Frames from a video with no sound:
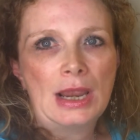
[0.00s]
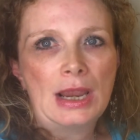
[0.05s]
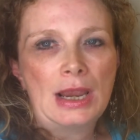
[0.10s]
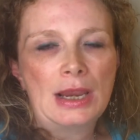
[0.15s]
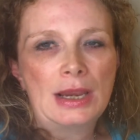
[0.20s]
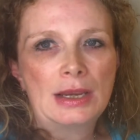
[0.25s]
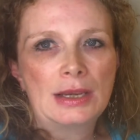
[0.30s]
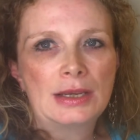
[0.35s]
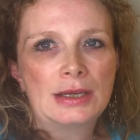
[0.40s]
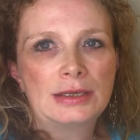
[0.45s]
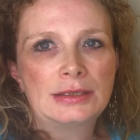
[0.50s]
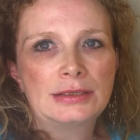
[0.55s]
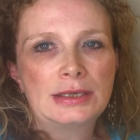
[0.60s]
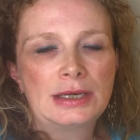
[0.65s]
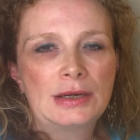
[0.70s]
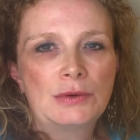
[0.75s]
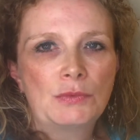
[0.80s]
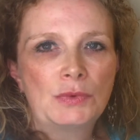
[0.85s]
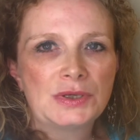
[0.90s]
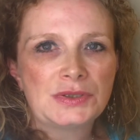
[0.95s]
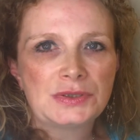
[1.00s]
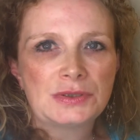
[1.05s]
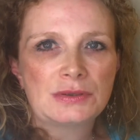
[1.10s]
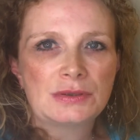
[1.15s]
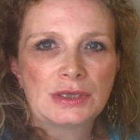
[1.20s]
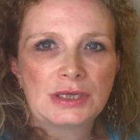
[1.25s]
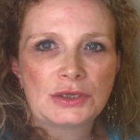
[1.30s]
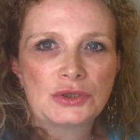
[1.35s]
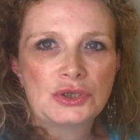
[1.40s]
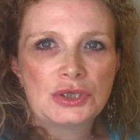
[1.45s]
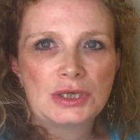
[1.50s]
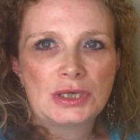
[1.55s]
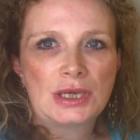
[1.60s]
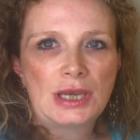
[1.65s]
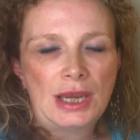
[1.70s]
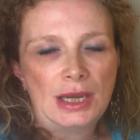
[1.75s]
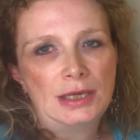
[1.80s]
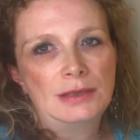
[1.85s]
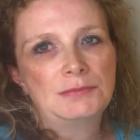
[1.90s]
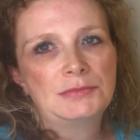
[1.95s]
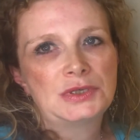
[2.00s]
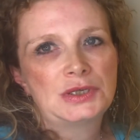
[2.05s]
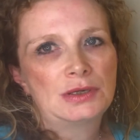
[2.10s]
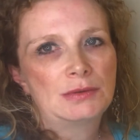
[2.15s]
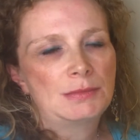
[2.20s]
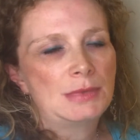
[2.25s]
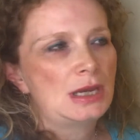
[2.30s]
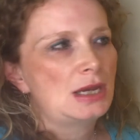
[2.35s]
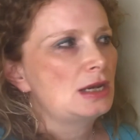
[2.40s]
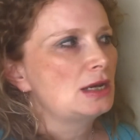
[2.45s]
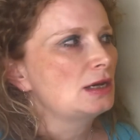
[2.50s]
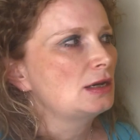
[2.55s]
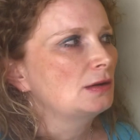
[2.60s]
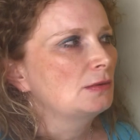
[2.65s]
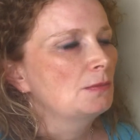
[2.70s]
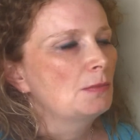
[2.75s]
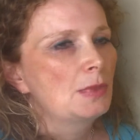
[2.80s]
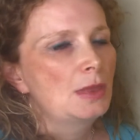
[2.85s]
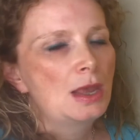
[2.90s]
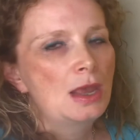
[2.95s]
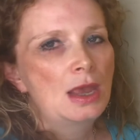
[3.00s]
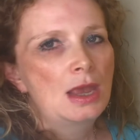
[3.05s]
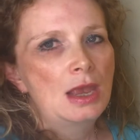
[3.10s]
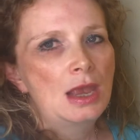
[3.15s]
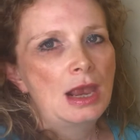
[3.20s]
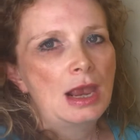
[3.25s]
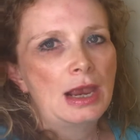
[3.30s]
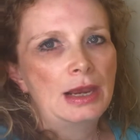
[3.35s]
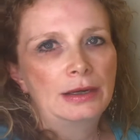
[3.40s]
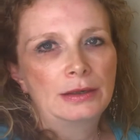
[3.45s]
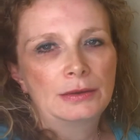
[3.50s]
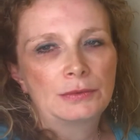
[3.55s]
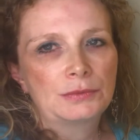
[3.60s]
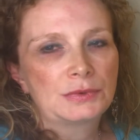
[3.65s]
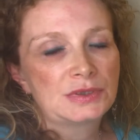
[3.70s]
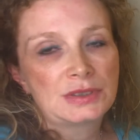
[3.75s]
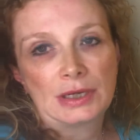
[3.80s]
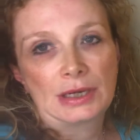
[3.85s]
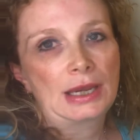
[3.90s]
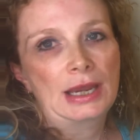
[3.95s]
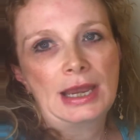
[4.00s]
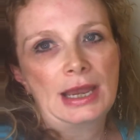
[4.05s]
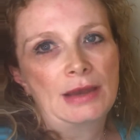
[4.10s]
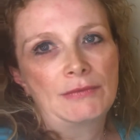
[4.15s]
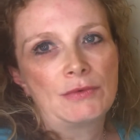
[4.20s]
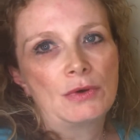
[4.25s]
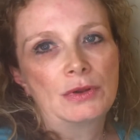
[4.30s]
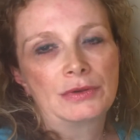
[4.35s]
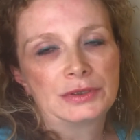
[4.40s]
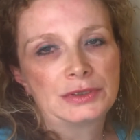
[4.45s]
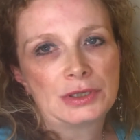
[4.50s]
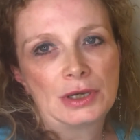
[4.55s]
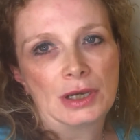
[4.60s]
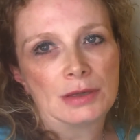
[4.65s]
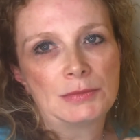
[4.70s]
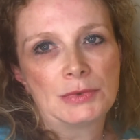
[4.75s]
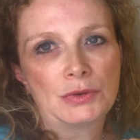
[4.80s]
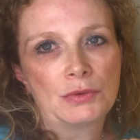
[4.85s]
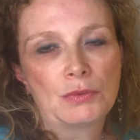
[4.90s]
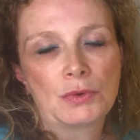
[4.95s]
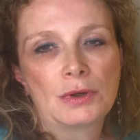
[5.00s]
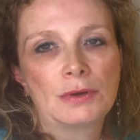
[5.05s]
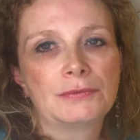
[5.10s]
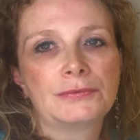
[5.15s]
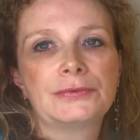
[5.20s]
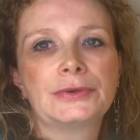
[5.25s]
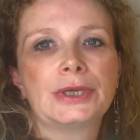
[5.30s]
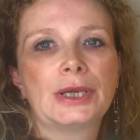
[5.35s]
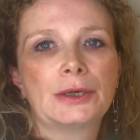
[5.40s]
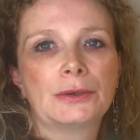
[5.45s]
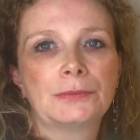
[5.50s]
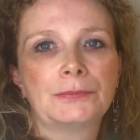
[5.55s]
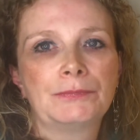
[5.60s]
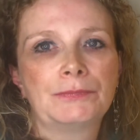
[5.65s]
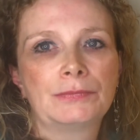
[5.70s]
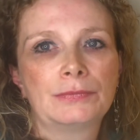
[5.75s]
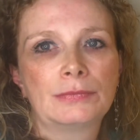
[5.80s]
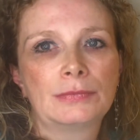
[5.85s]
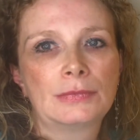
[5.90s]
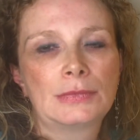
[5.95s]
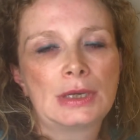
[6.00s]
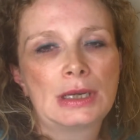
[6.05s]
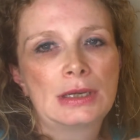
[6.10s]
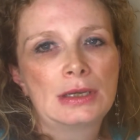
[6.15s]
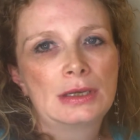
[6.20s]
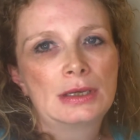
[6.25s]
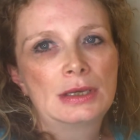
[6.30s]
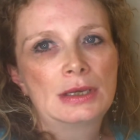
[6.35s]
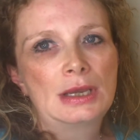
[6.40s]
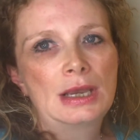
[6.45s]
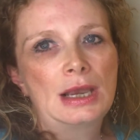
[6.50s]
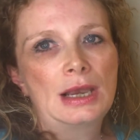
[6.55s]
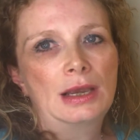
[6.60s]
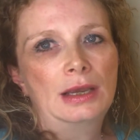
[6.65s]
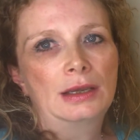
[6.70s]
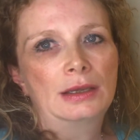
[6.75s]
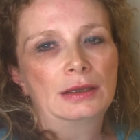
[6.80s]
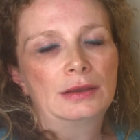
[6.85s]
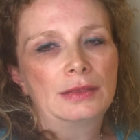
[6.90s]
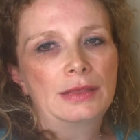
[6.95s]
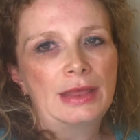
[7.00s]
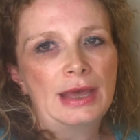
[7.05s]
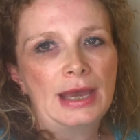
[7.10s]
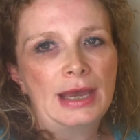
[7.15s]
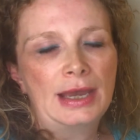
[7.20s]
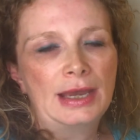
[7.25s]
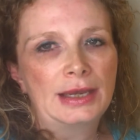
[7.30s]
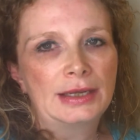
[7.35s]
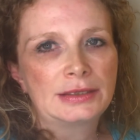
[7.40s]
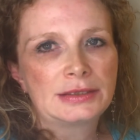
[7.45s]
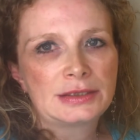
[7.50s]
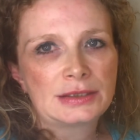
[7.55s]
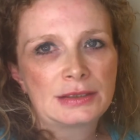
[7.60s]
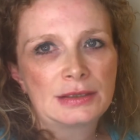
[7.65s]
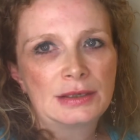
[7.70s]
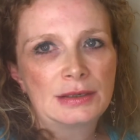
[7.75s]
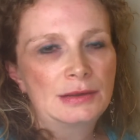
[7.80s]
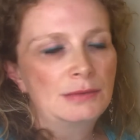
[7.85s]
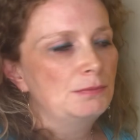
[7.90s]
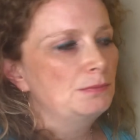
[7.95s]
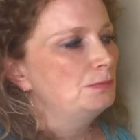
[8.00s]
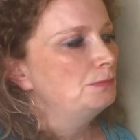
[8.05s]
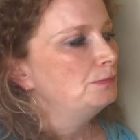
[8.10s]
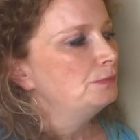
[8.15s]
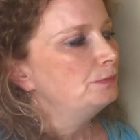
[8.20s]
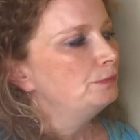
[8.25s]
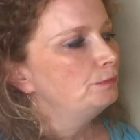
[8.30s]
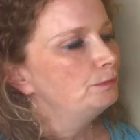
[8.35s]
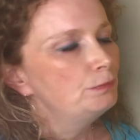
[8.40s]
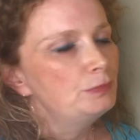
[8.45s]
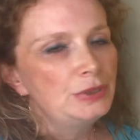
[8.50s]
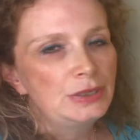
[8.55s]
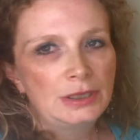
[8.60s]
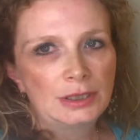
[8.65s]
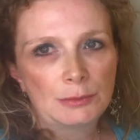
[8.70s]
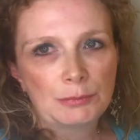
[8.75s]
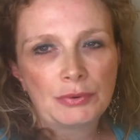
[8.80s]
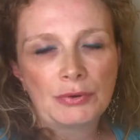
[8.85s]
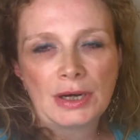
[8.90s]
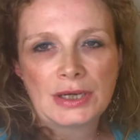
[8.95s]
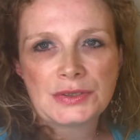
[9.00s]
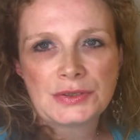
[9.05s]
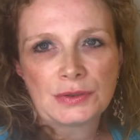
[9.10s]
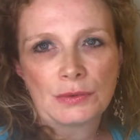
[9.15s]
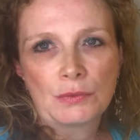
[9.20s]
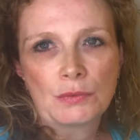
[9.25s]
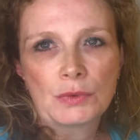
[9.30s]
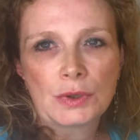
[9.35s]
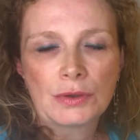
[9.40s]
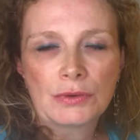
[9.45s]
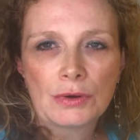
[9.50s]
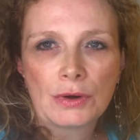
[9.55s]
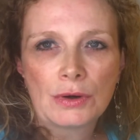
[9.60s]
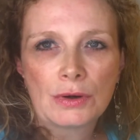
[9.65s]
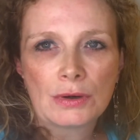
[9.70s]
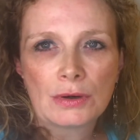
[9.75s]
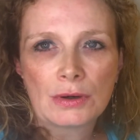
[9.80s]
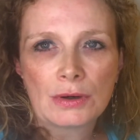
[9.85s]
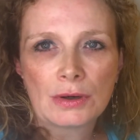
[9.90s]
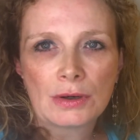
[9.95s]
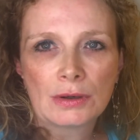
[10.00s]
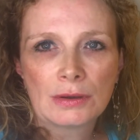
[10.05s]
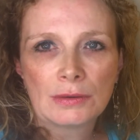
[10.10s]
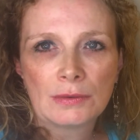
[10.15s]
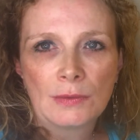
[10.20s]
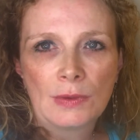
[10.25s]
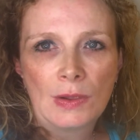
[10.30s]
And it wasn't like she came to me and it was like, I have all the time in the world for you. And that being present with her